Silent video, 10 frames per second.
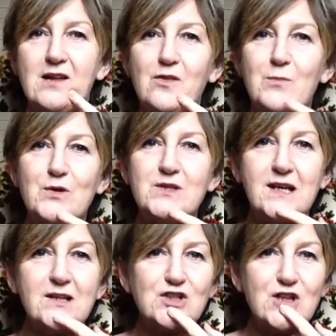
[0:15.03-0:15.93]
and the
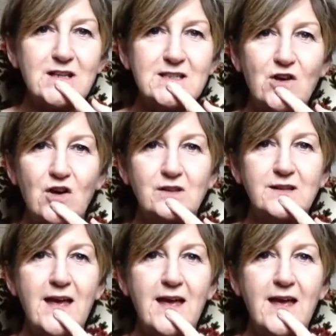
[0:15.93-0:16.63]
motel chain's called